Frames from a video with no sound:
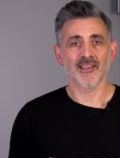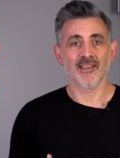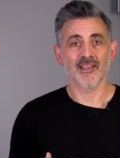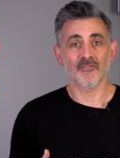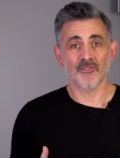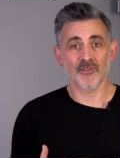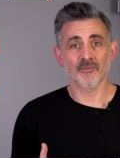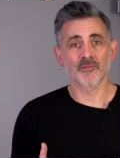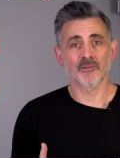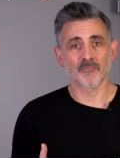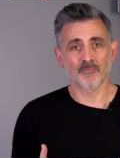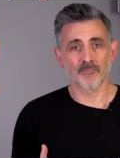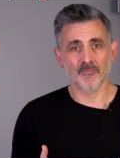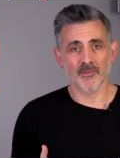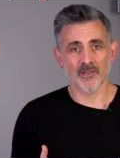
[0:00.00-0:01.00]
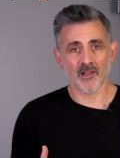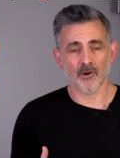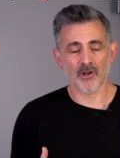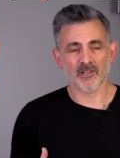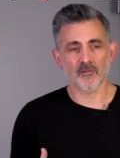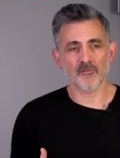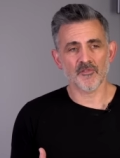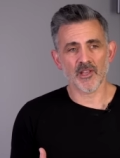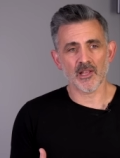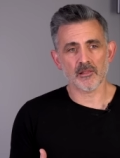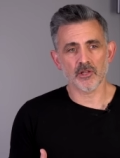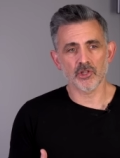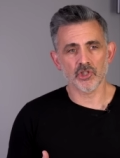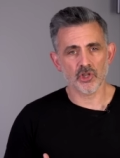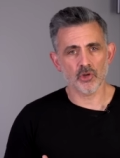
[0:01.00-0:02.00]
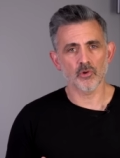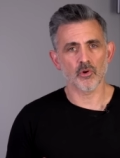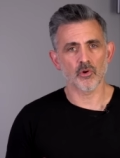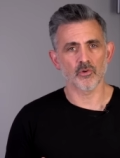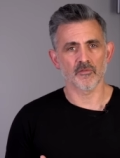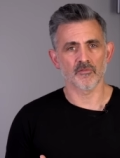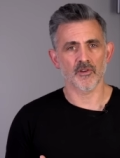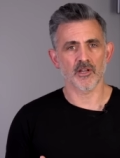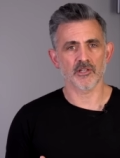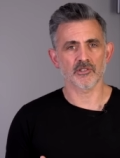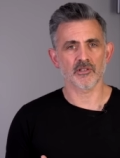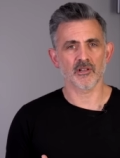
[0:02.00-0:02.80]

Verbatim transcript: if you, you know, I don't think it's a shoehorn version.